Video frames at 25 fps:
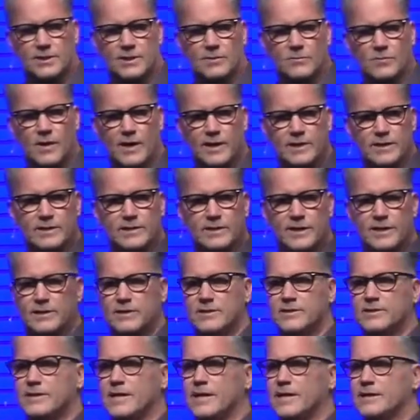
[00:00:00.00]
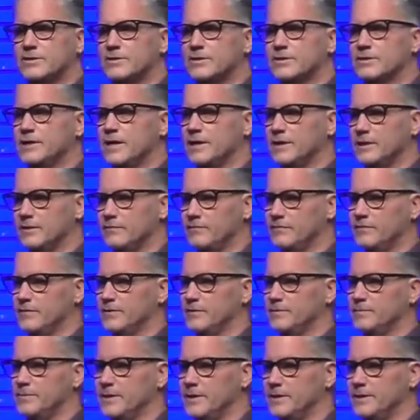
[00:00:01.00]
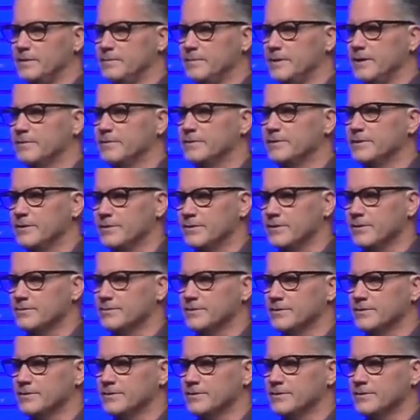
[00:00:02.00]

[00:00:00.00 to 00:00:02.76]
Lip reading: And why did they do that? So they could feel better about their own